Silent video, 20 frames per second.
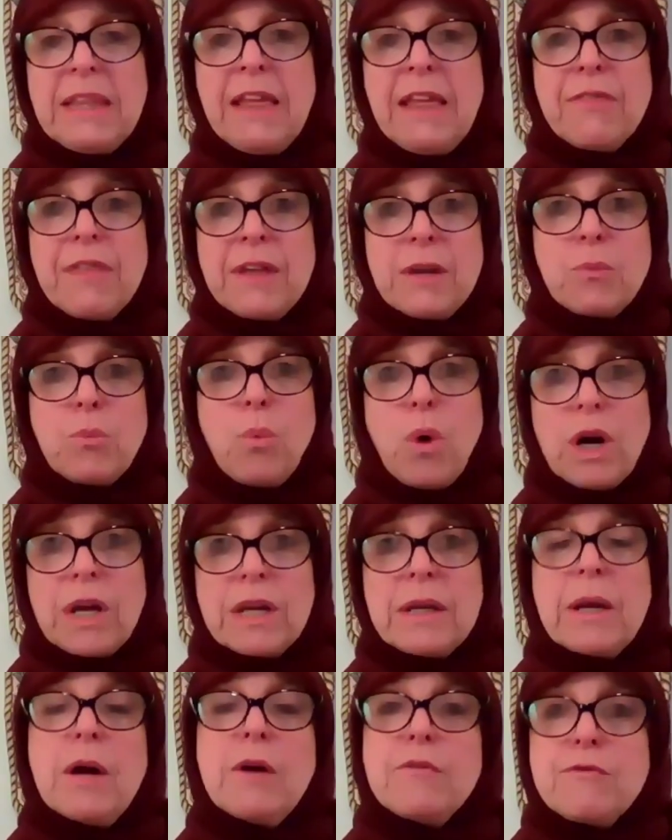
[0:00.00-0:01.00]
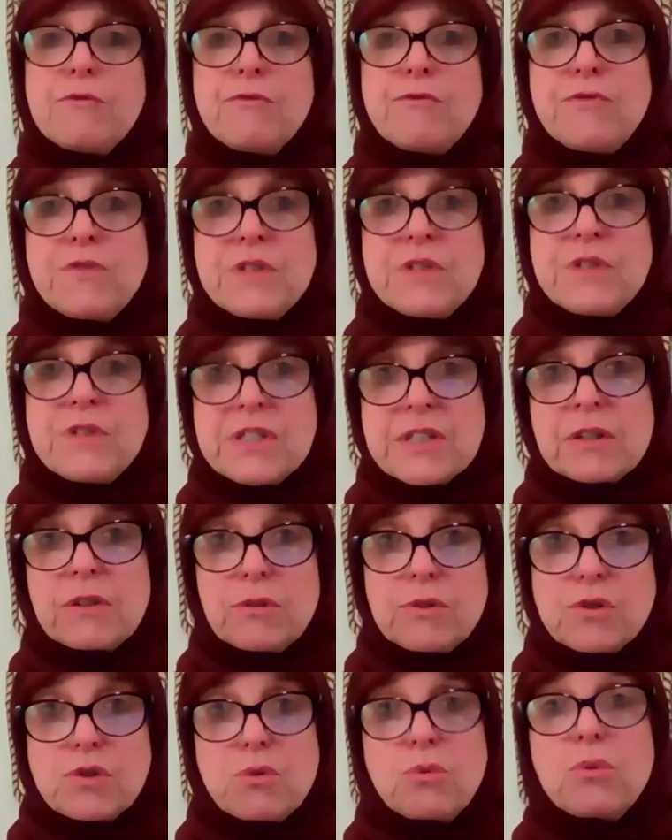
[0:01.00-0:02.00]
than what physical
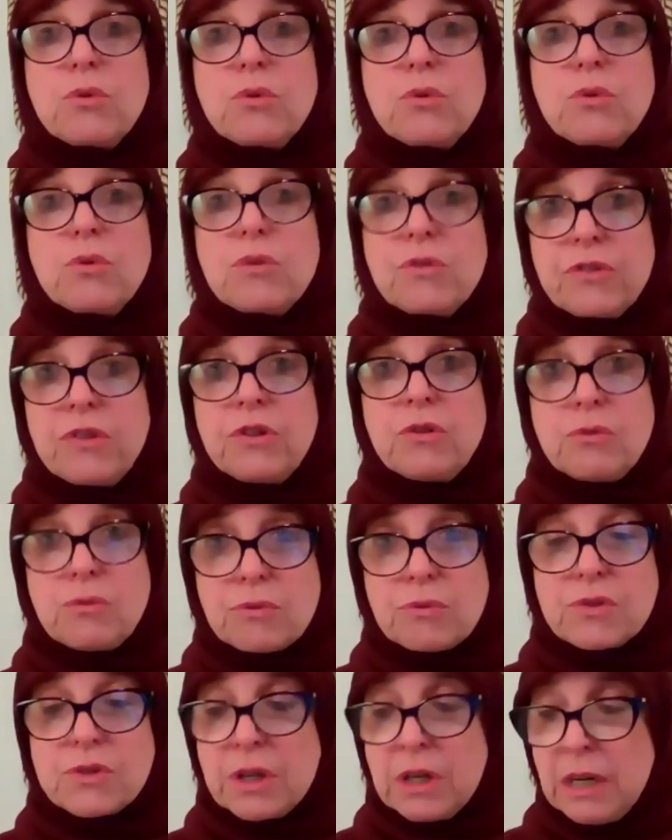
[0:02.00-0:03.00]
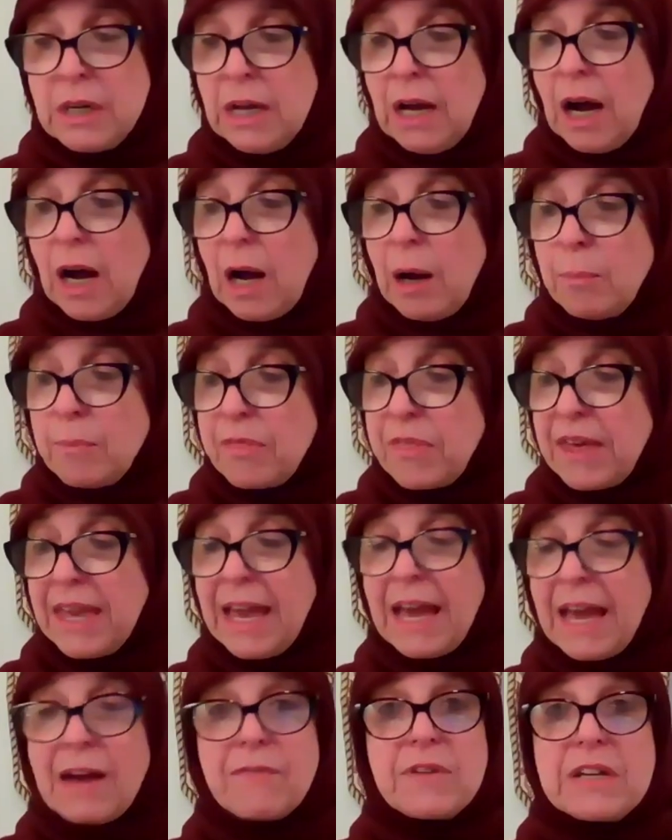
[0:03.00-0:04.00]
schools use. They
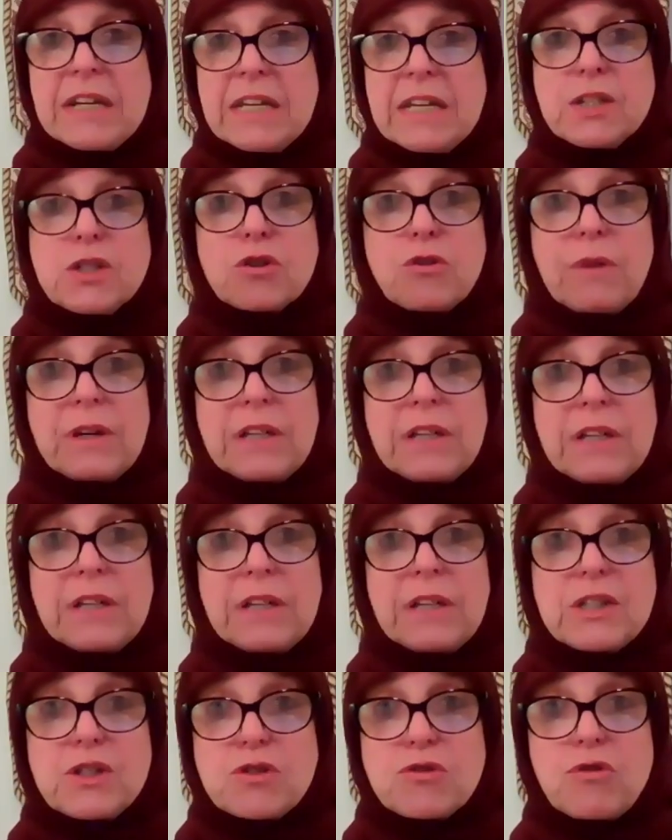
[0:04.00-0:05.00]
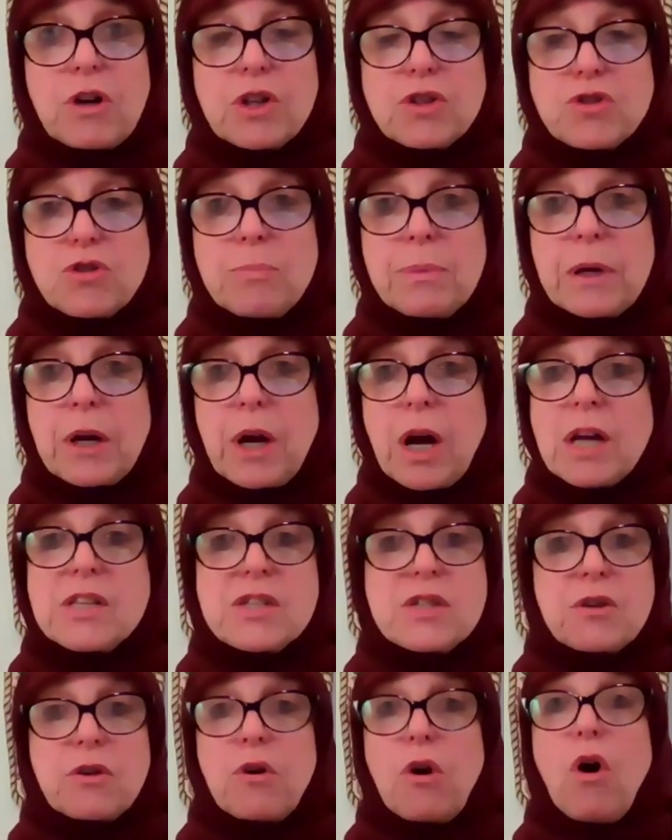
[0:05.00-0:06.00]
have an integrated structure because
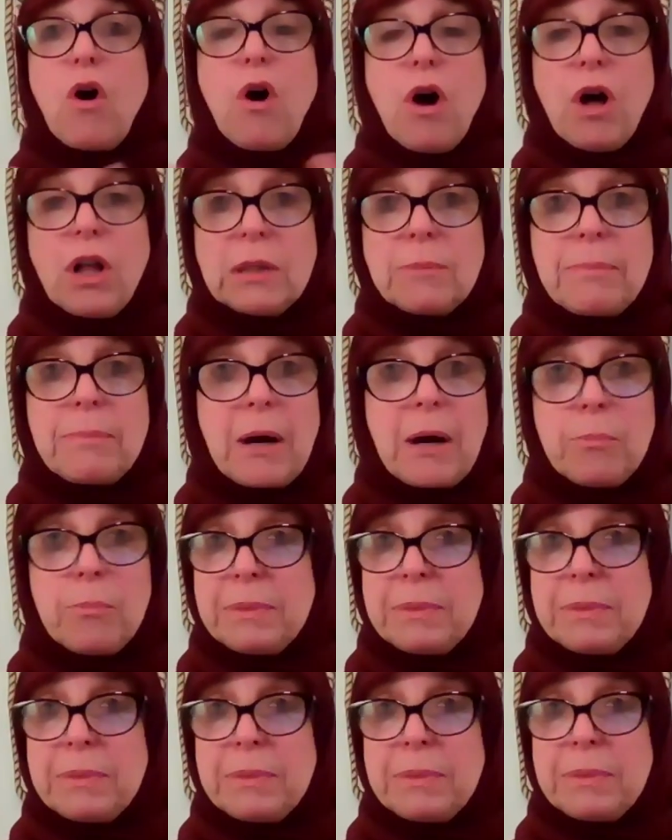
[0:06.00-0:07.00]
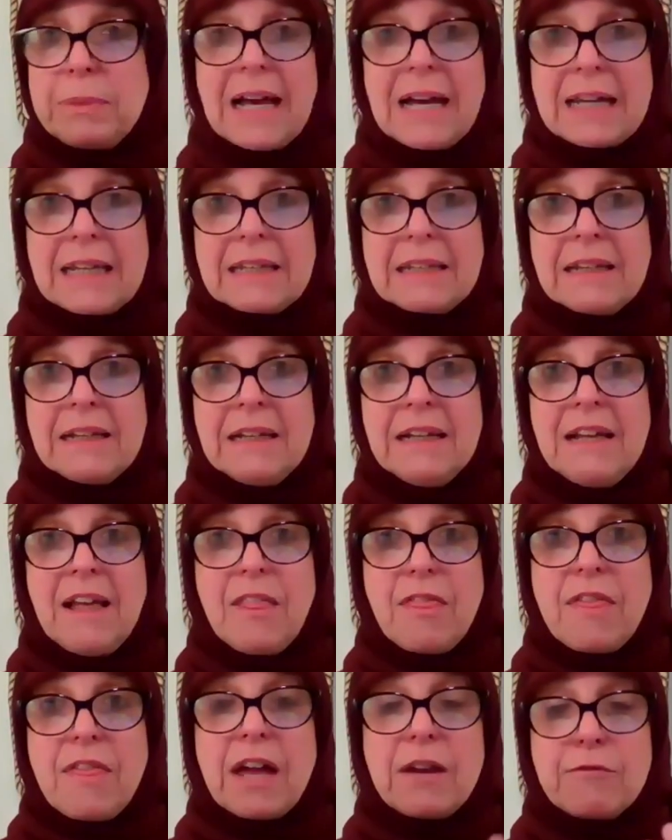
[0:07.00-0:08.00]
they're all about being online.
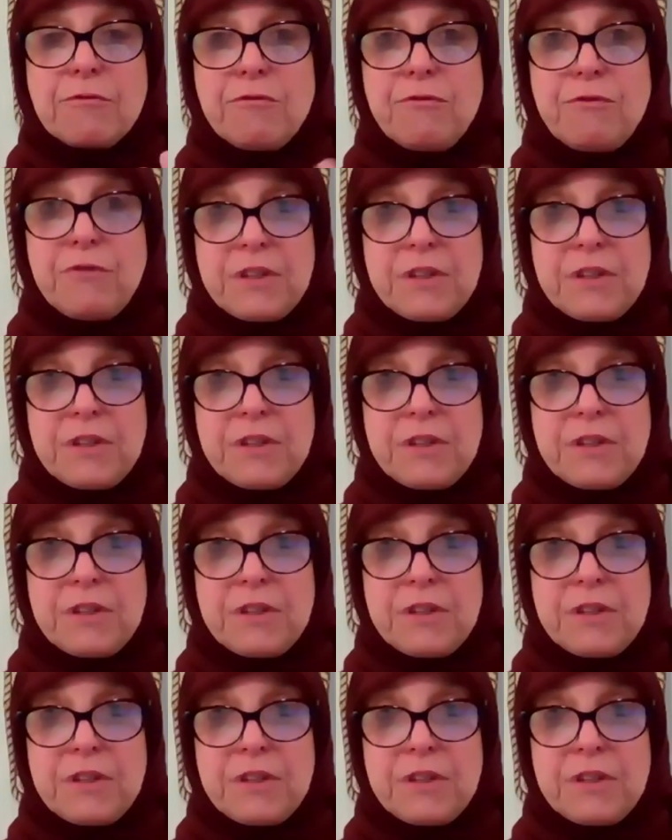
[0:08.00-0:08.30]
That